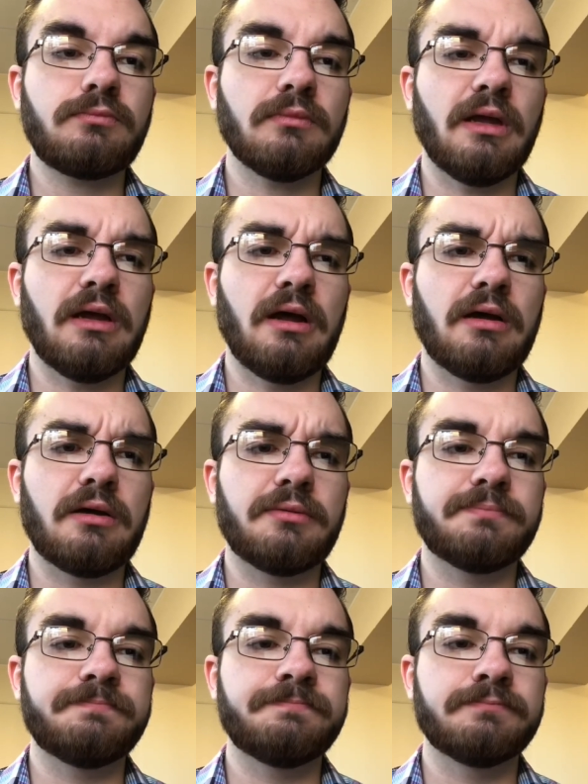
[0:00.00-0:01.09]

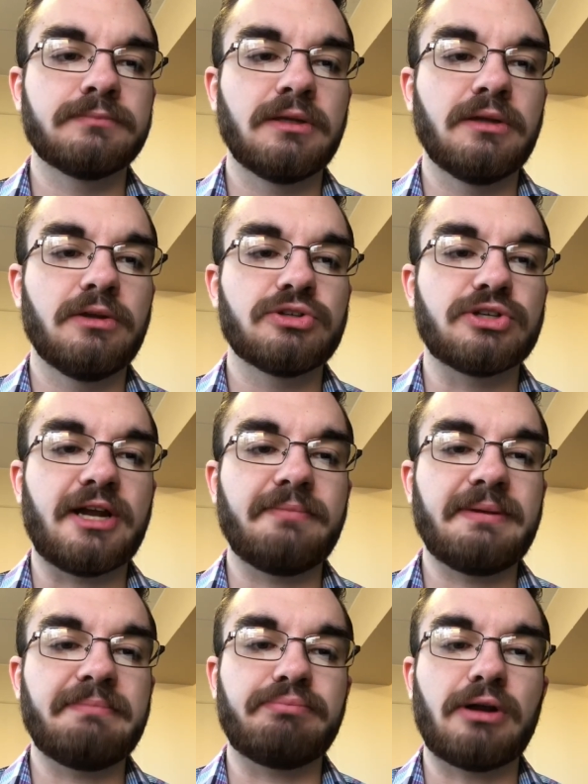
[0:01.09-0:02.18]
So that would
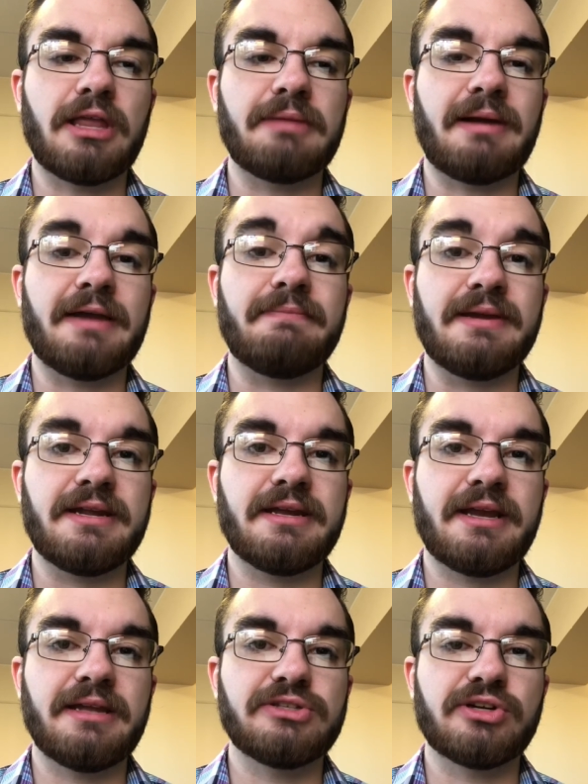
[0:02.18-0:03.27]
be probably my immediate
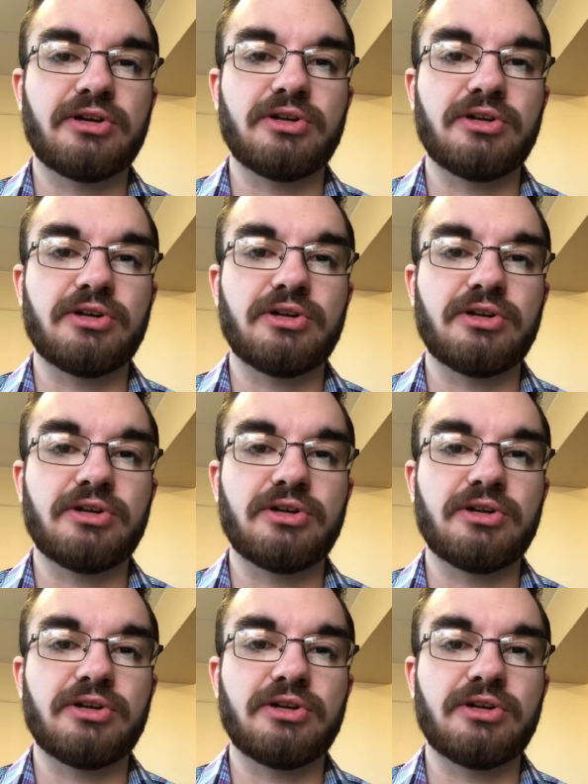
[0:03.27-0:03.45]
answer.